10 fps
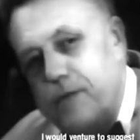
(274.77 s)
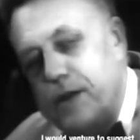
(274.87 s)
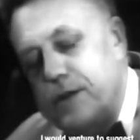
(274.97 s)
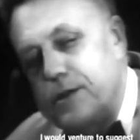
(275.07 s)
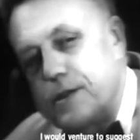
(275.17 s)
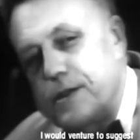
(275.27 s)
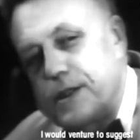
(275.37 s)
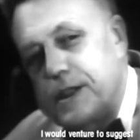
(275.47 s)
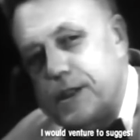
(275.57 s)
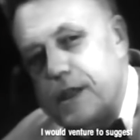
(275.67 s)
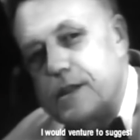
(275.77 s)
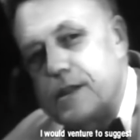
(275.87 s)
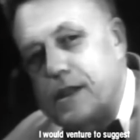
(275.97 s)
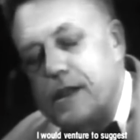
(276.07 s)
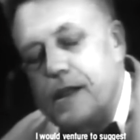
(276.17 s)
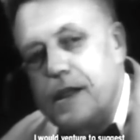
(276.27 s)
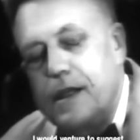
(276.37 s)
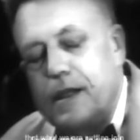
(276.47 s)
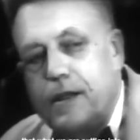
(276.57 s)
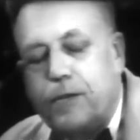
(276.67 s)
I venture to suggest
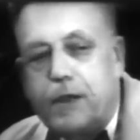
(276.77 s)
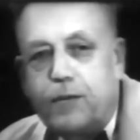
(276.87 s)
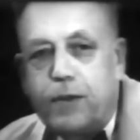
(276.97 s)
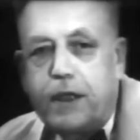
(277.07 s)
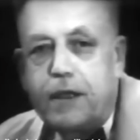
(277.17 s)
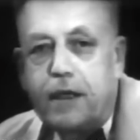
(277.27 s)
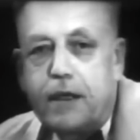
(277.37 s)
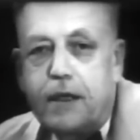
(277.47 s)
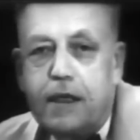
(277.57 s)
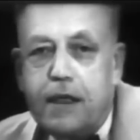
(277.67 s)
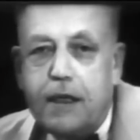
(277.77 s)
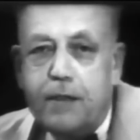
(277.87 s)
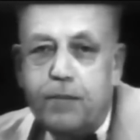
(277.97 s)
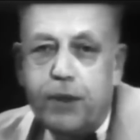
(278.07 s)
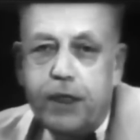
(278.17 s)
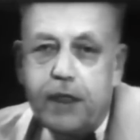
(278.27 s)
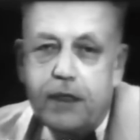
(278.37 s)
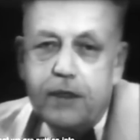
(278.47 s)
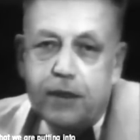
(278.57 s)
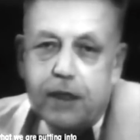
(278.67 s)
that what we are
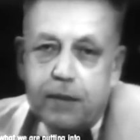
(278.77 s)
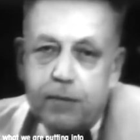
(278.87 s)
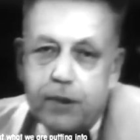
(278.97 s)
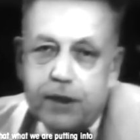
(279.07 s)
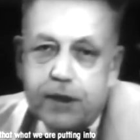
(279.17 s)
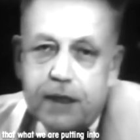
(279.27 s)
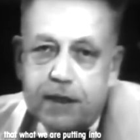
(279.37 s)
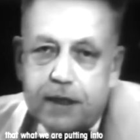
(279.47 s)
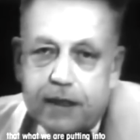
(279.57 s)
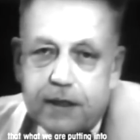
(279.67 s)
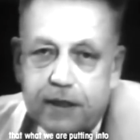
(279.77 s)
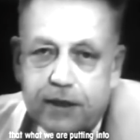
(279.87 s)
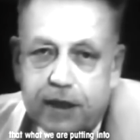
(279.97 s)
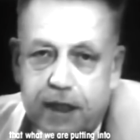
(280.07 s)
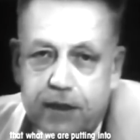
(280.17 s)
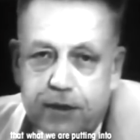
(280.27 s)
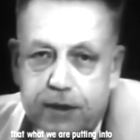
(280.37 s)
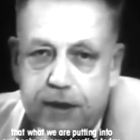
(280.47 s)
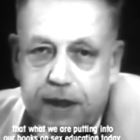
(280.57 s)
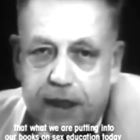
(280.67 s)
putting into our books on sex
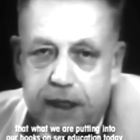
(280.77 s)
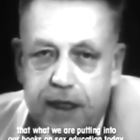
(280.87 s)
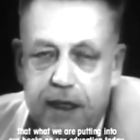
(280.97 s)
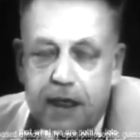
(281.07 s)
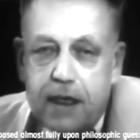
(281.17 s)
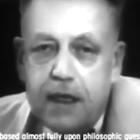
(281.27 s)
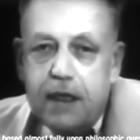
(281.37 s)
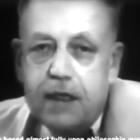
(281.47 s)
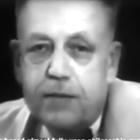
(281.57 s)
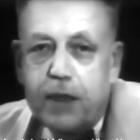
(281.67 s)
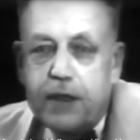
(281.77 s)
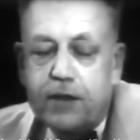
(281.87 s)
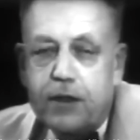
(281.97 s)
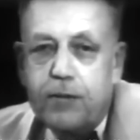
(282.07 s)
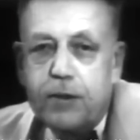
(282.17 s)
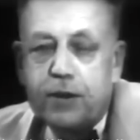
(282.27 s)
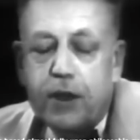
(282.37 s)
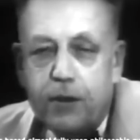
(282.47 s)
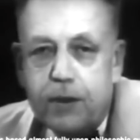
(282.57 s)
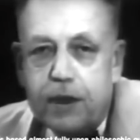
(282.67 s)
education today is based
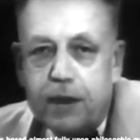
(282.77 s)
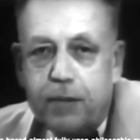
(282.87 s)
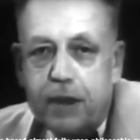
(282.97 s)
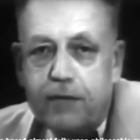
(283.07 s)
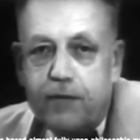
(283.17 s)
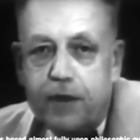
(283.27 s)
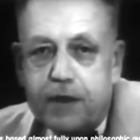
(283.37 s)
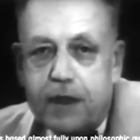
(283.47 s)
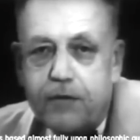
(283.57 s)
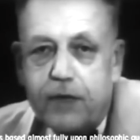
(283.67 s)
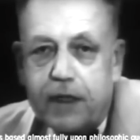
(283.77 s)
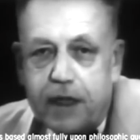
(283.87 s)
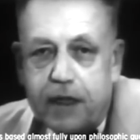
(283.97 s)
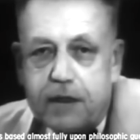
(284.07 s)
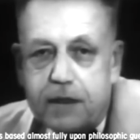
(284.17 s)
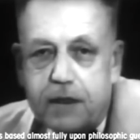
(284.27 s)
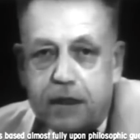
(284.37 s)
almost fully upon philosophic guess.